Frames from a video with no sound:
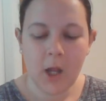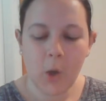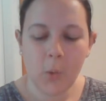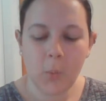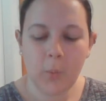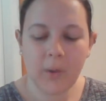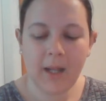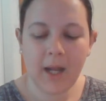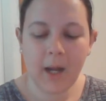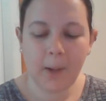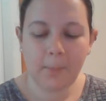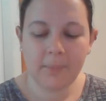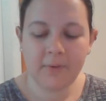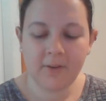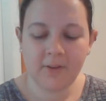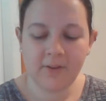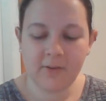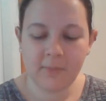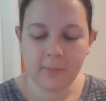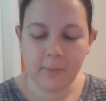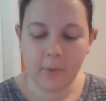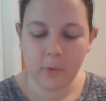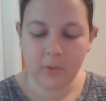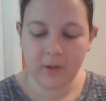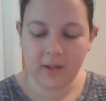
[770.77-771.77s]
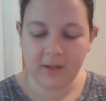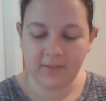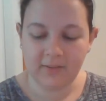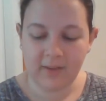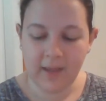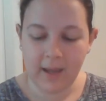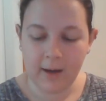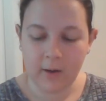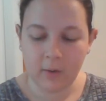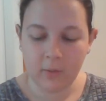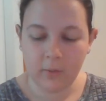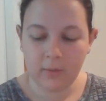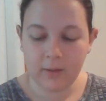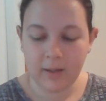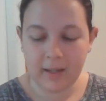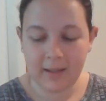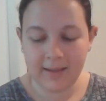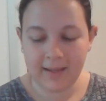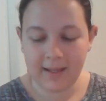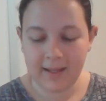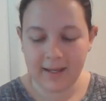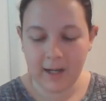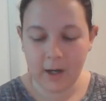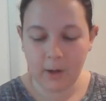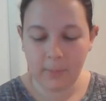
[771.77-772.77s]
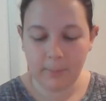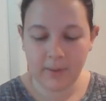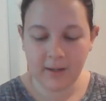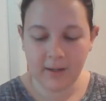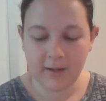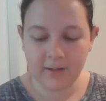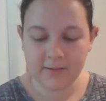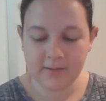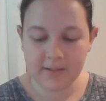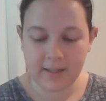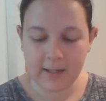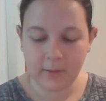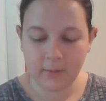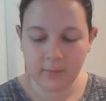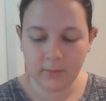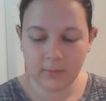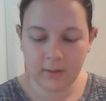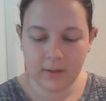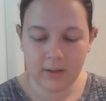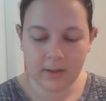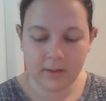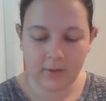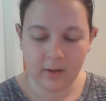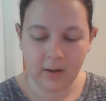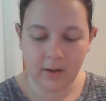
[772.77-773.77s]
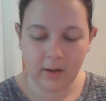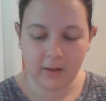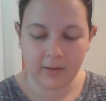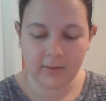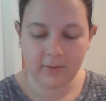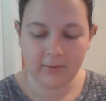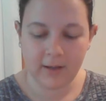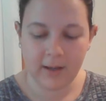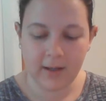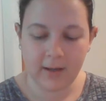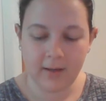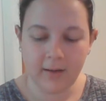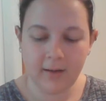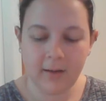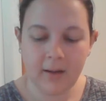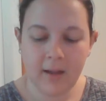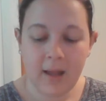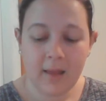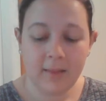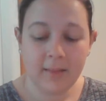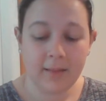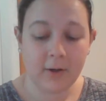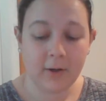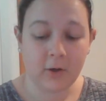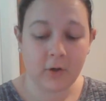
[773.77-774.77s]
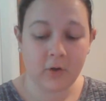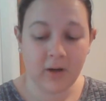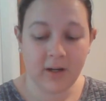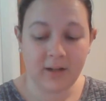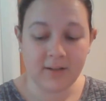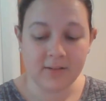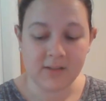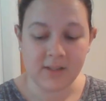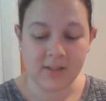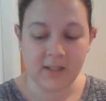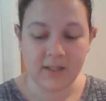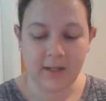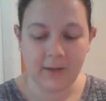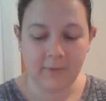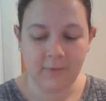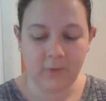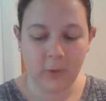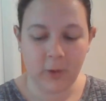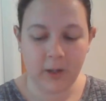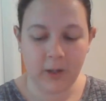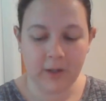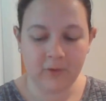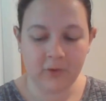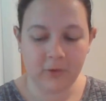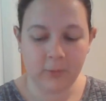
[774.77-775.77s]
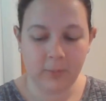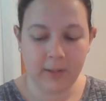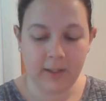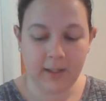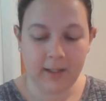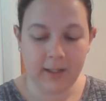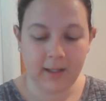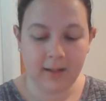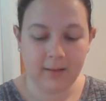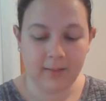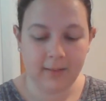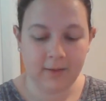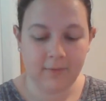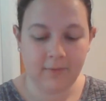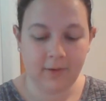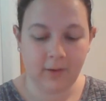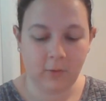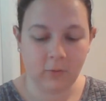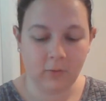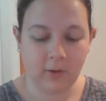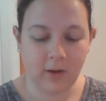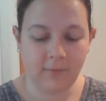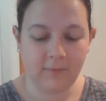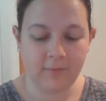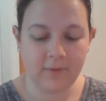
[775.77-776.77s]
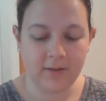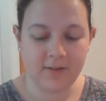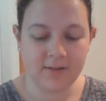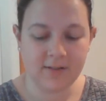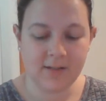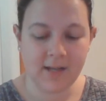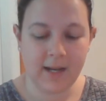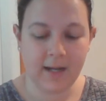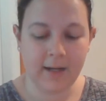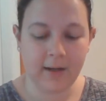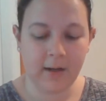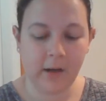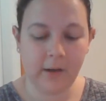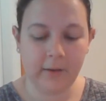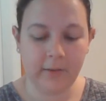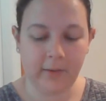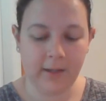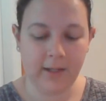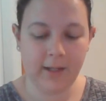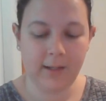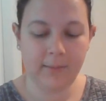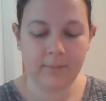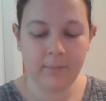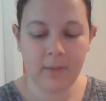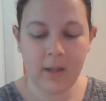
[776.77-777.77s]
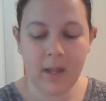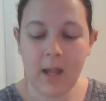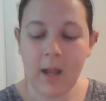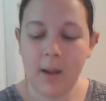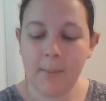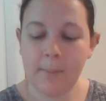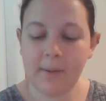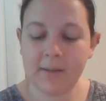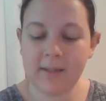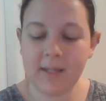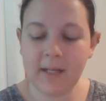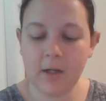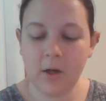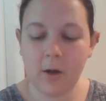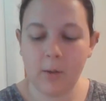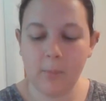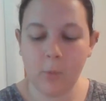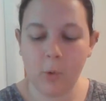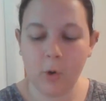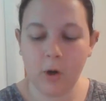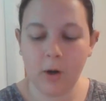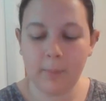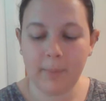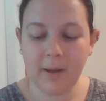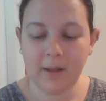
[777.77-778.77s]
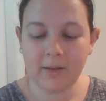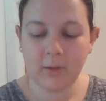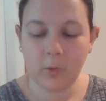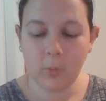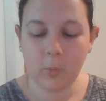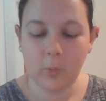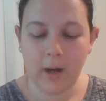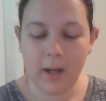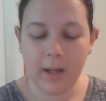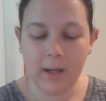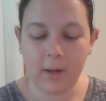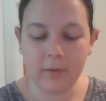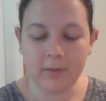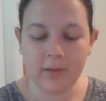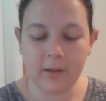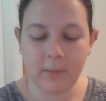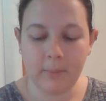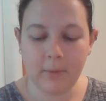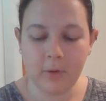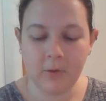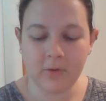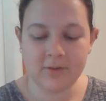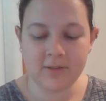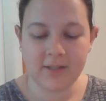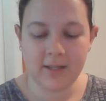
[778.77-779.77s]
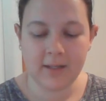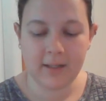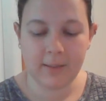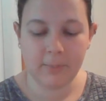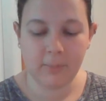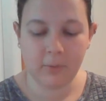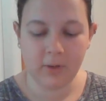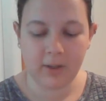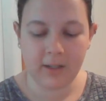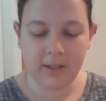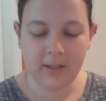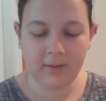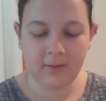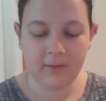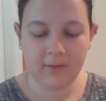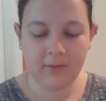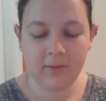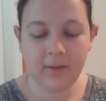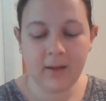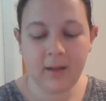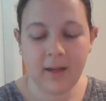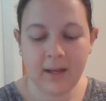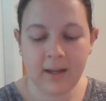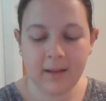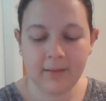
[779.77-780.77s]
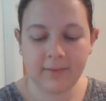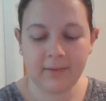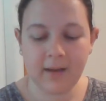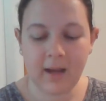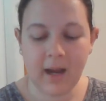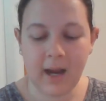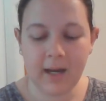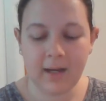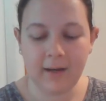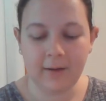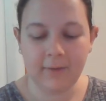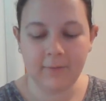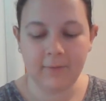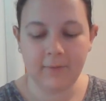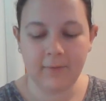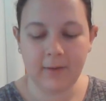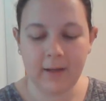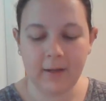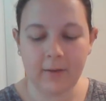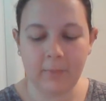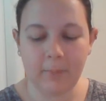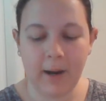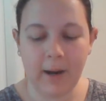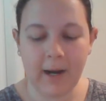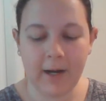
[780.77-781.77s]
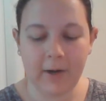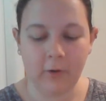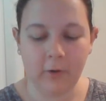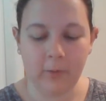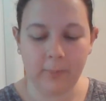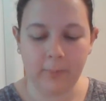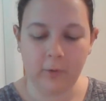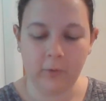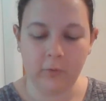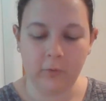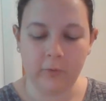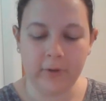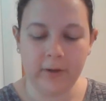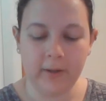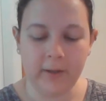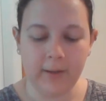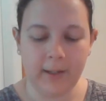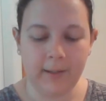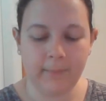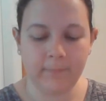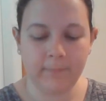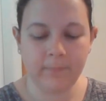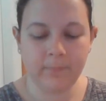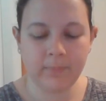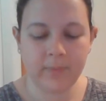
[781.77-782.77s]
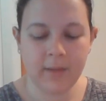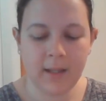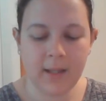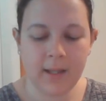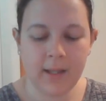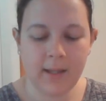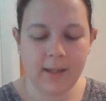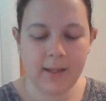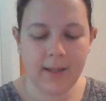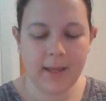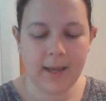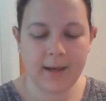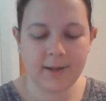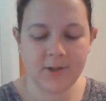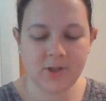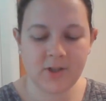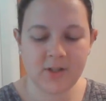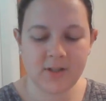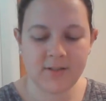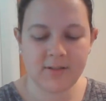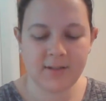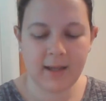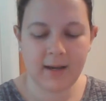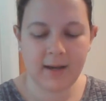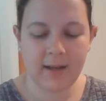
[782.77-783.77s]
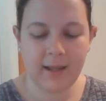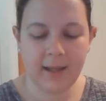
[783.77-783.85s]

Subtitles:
We help the Smokies out, and they help us out, Tonk said. They're crazy, if you ask me, living rough and staying ugly. But they know more about the wild than most city pretties. It's kind of admirable, really. Yeah, she said,